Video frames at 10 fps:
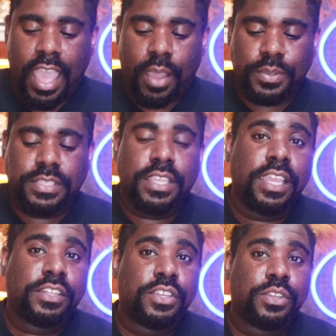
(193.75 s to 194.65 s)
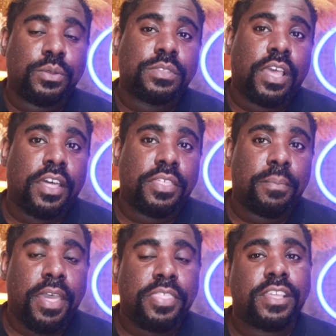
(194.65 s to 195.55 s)
I was scared to use other
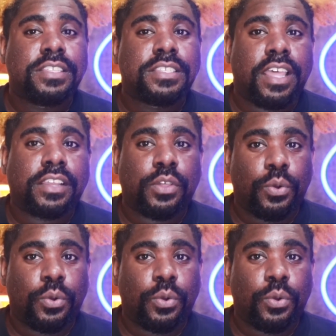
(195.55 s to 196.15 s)
methods like the